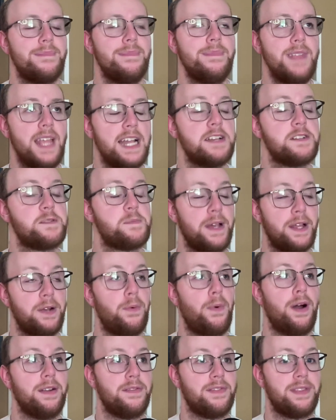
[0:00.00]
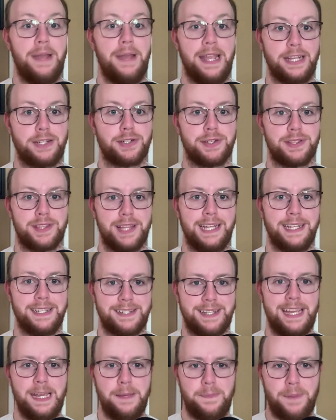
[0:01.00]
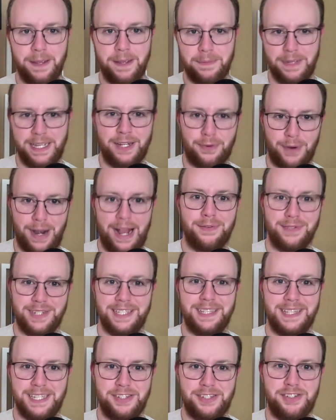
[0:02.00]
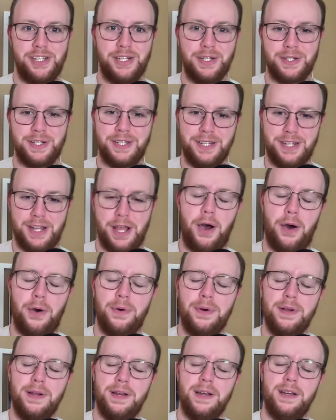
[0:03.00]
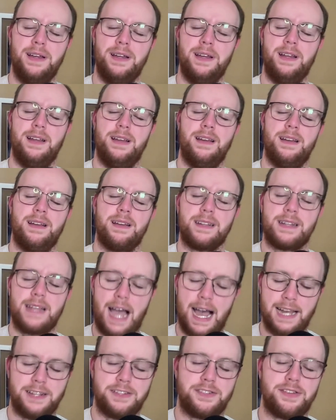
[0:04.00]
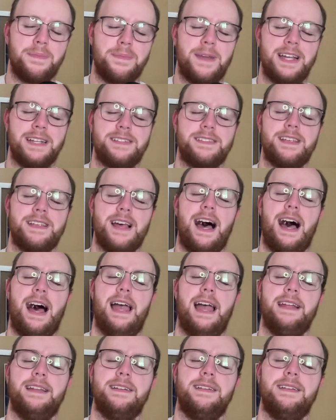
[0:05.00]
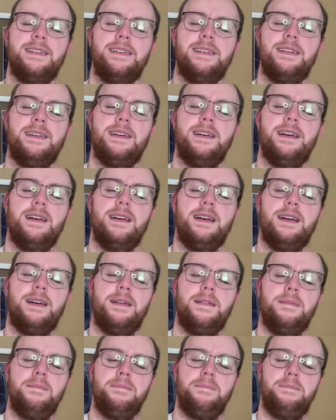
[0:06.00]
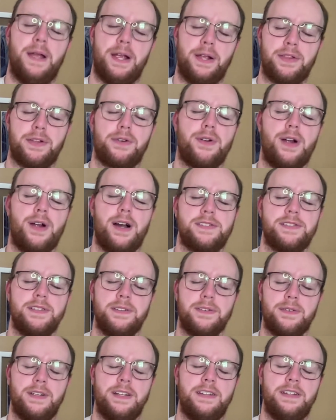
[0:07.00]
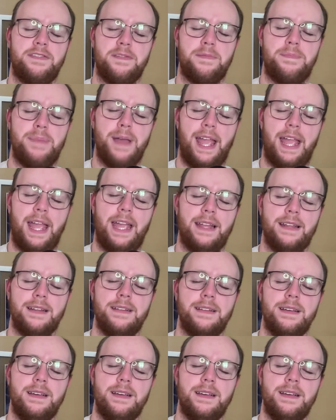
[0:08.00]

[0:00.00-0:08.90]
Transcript: has been one of the major things keeping me grounded this year, to know God is on my side, bear the cross and grief and pain,